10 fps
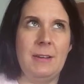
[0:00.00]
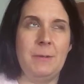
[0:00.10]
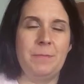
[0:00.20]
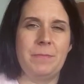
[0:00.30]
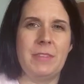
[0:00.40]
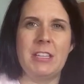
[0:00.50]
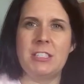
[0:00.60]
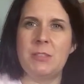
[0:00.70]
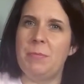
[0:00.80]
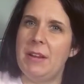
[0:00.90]
um,
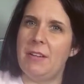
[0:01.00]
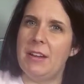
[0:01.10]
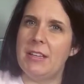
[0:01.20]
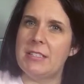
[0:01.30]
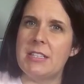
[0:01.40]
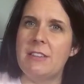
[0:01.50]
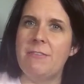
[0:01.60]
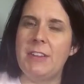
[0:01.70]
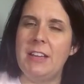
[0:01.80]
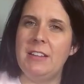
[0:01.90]
experience
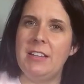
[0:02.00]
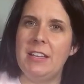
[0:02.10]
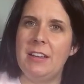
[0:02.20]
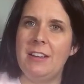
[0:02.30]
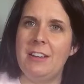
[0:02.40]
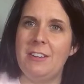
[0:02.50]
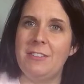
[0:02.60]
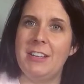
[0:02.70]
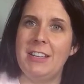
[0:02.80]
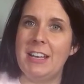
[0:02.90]
the feeling
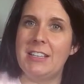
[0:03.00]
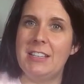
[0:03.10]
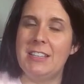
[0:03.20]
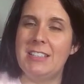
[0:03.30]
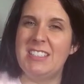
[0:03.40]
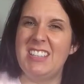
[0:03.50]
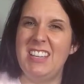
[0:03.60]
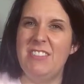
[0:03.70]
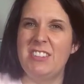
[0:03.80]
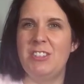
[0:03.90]
of
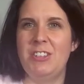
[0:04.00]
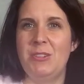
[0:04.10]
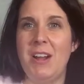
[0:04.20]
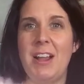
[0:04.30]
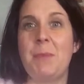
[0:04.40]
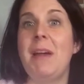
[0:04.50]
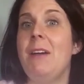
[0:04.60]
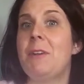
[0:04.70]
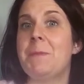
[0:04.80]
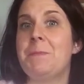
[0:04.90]
connectedness even to higher
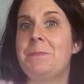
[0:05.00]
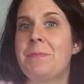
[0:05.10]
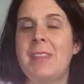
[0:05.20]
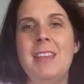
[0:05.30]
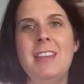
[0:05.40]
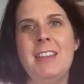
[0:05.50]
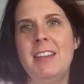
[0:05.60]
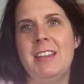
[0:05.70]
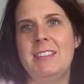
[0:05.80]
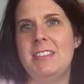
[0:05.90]
power.
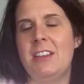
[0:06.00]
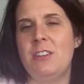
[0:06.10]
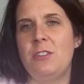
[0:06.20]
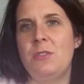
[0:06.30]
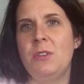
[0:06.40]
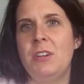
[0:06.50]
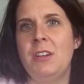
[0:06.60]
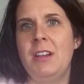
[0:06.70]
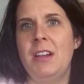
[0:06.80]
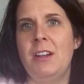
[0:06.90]
And so
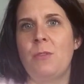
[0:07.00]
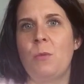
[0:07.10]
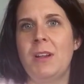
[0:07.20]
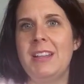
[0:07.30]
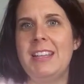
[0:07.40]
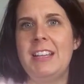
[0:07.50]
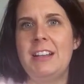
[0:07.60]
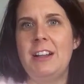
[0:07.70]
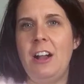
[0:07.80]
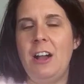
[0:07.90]
a
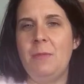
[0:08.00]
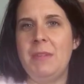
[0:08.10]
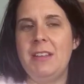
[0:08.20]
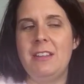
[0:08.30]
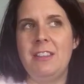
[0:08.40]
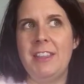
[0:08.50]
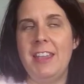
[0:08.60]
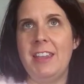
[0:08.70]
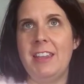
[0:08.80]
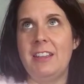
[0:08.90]
really common
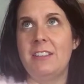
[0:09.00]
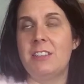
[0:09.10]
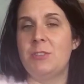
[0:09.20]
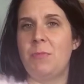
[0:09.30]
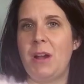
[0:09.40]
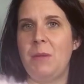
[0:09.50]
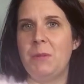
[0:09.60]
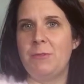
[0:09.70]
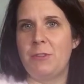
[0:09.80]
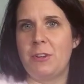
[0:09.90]
thing that's a
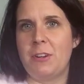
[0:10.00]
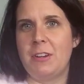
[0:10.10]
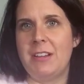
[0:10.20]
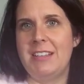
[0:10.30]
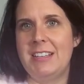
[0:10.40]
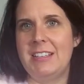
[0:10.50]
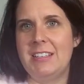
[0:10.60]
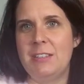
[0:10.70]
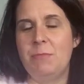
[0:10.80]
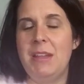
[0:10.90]
problem for
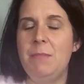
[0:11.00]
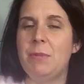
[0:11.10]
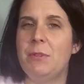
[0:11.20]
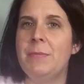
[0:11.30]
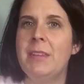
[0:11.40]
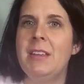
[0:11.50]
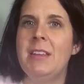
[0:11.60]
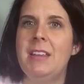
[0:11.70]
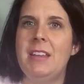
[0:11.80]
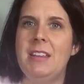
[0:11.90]
addicted people
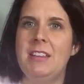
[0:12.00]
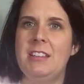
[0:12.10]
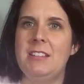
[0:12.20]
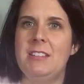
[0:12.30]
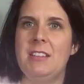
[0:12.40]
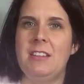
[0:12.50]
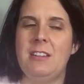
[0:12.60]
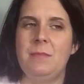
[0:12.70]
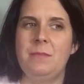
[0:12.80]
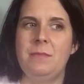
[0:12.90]
is
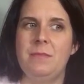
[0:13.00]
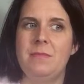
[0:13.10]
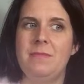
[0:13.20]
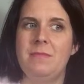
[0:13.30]
um,